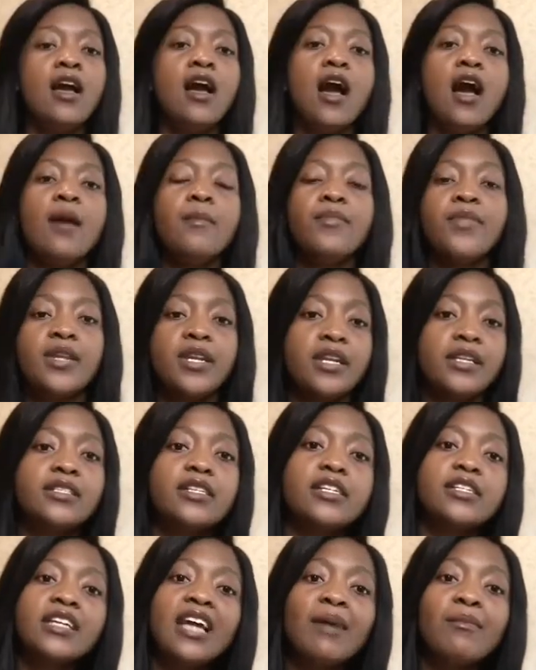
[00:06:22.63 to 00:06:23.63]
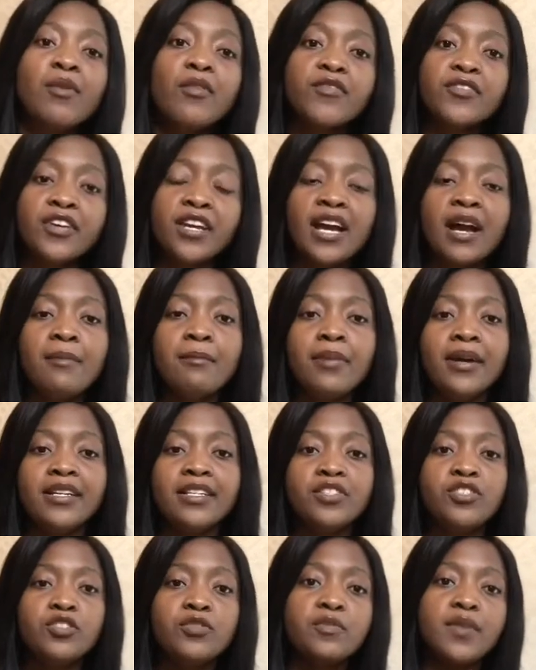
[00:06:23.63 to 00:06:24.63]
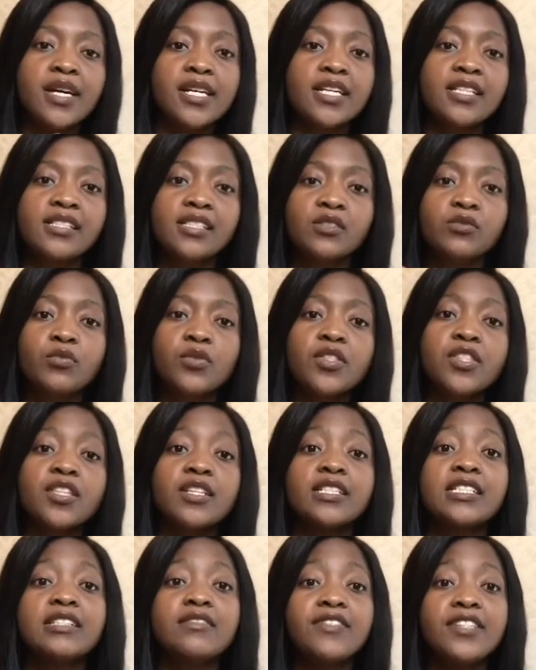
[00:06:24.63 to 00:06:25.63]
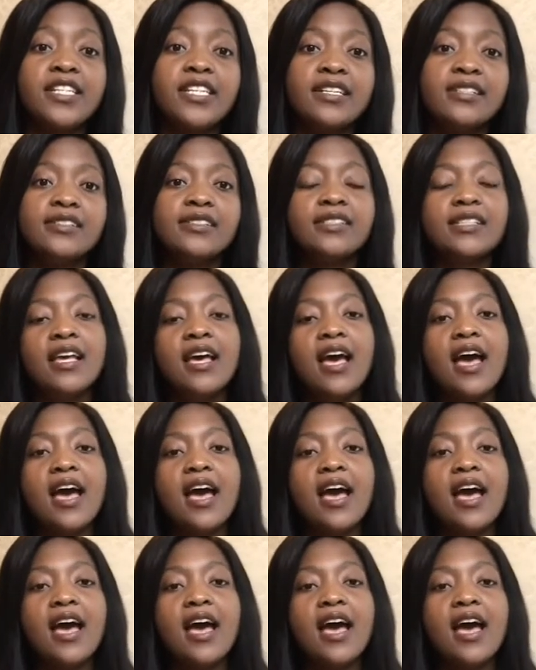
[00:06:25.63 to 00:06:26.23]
the net income of the company, you minus it with the dividends,